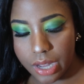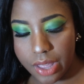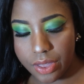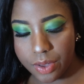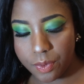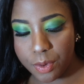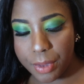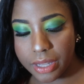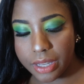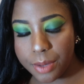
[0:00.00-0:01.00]
And then for
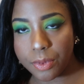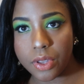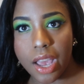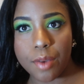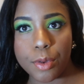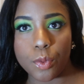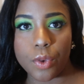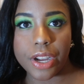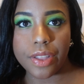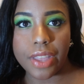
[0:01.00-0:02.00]
my lips, I've been
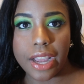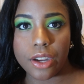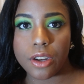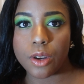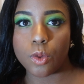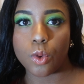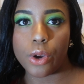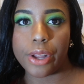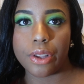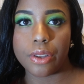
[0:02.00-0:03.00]
wearing that Kurt
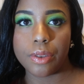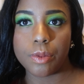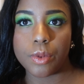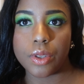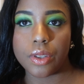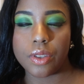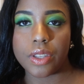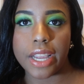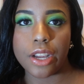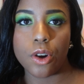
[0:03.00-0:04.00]
Royal
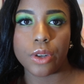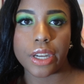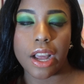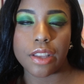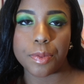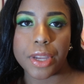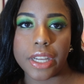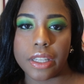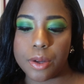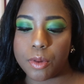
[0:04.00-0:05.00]
Stay Golden
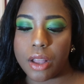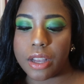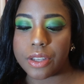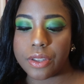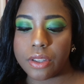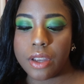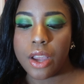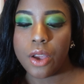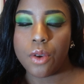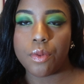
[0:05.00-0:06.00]
Cosmetic lip gloss
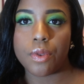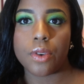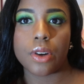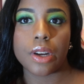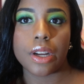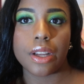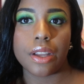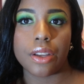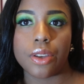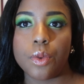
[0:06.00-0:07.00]
for
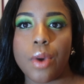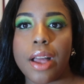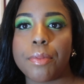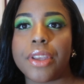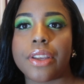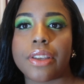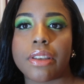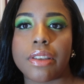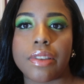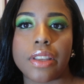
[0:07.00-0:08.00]
a good while,
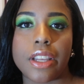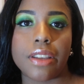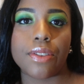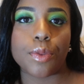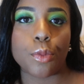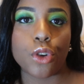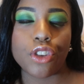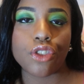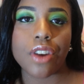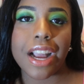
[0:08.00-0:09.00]
because it's
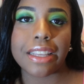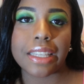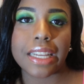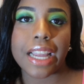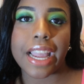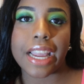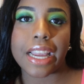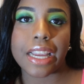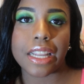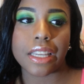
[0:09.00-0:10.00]
moisturizing
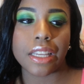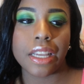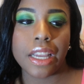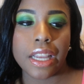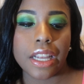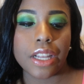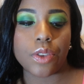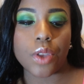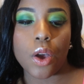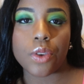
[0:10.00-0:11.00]
and
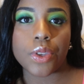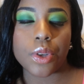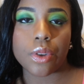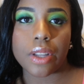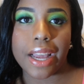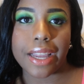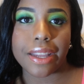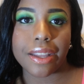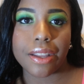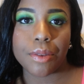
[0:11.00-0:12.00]
it's also like